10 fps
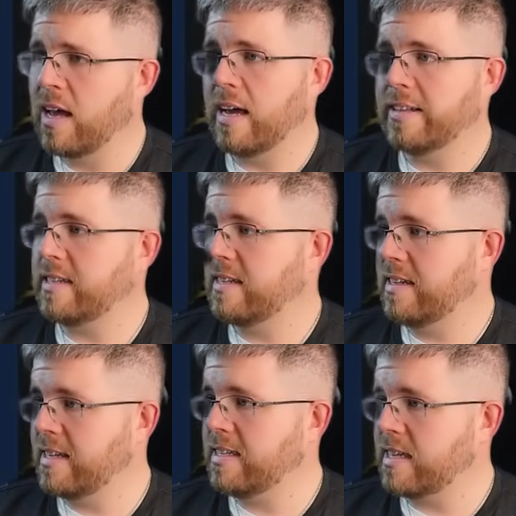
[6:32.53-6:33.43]
It
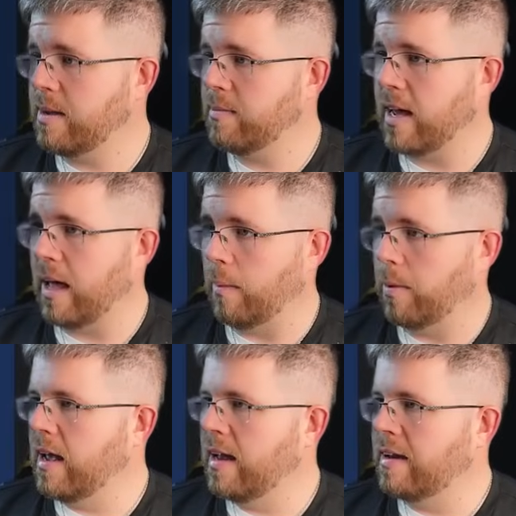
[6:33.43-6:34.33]
did seem to help.
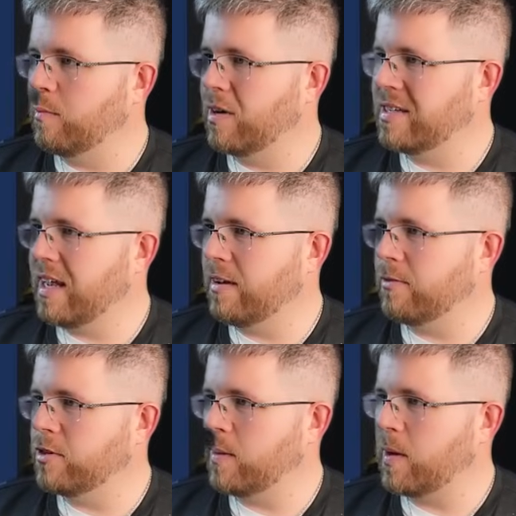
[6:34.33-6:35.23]
And once again,
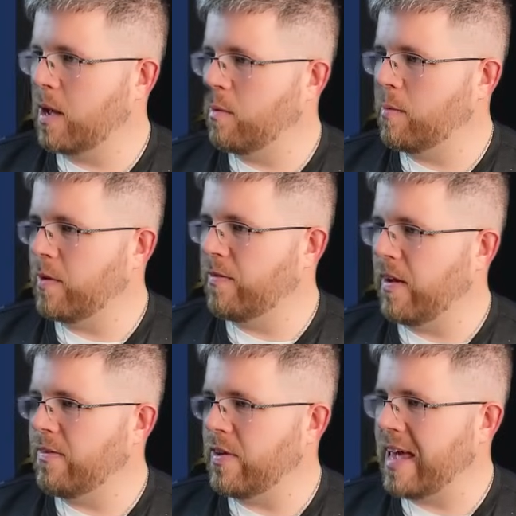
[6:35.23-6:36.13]
for Gemini
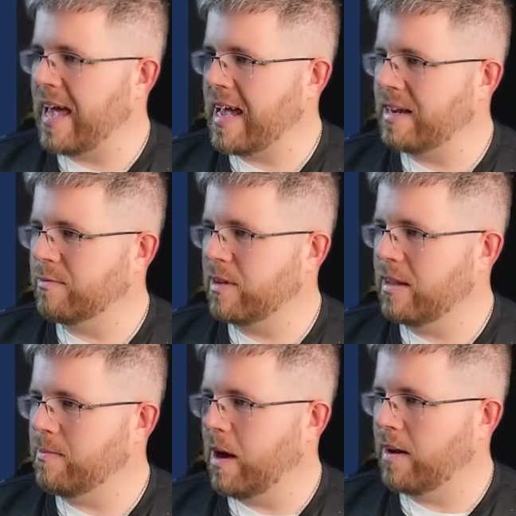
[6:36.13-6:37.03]
1.5, you can't
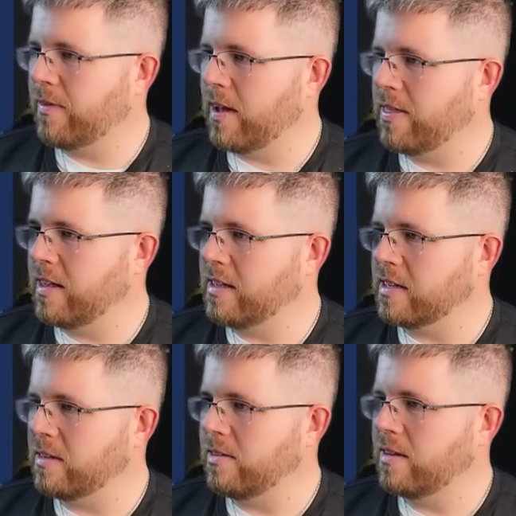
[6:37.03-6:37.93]
really modify things,
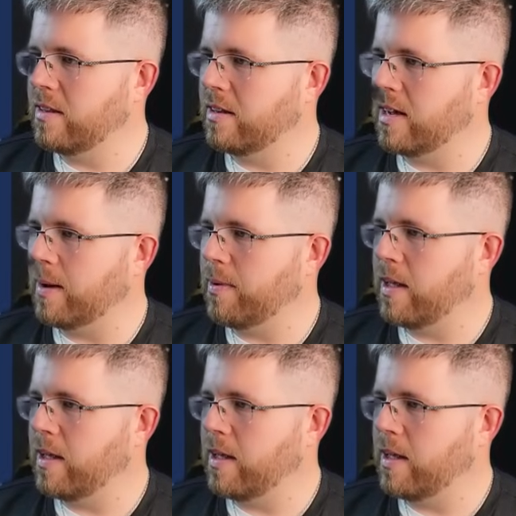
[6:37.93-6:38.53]
including the top P.